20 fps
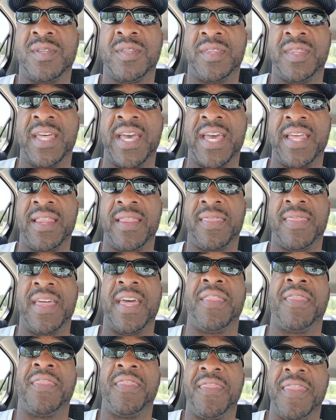that
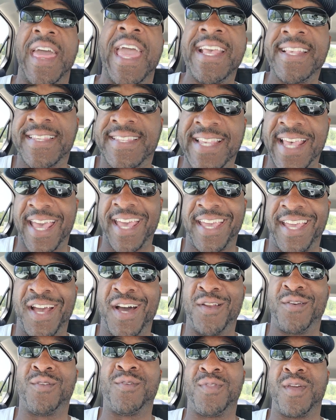they say
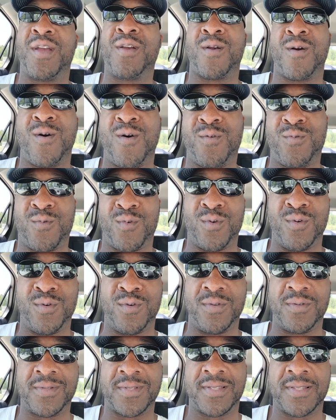under their own
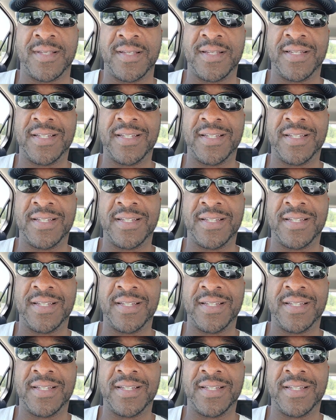rules